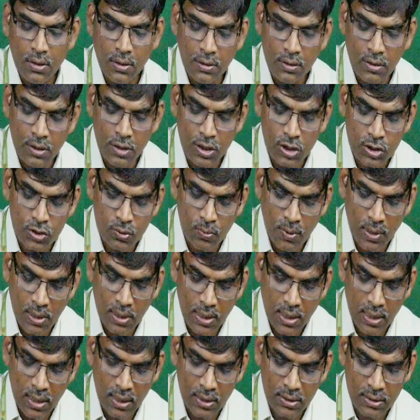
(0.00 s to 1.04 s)
These two are
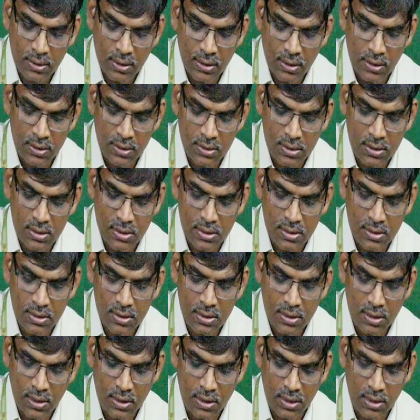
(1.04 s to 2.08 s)
connected in
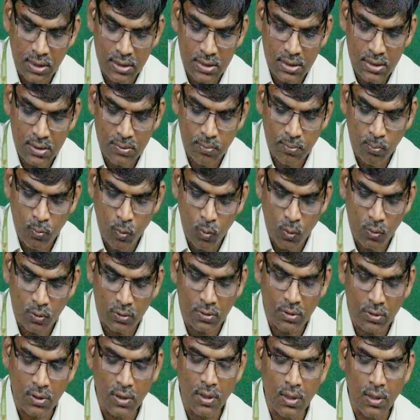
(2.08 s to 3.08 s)
series, both